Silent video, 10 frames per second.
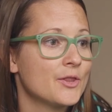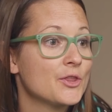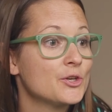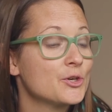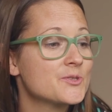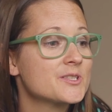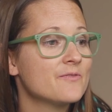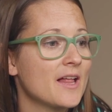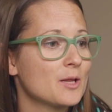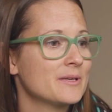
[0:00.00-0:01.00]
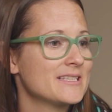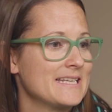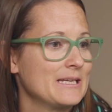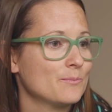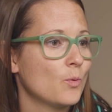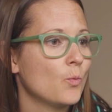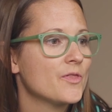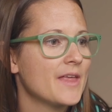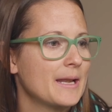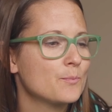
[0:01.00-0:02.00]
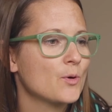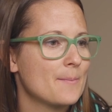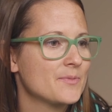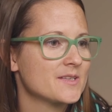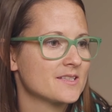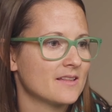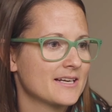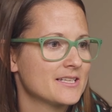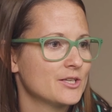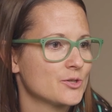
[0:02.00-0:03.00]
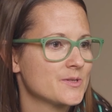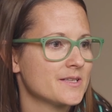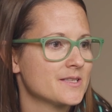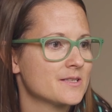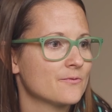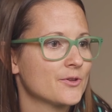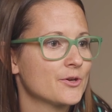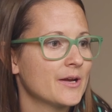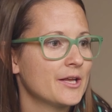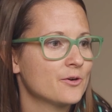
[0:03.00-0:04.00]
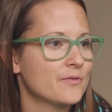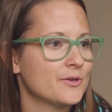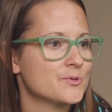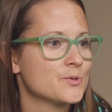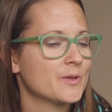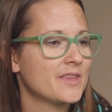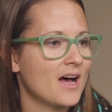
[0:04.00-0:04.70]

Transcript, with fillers: The nurse development team will then prep the selected nurses for their interviews with the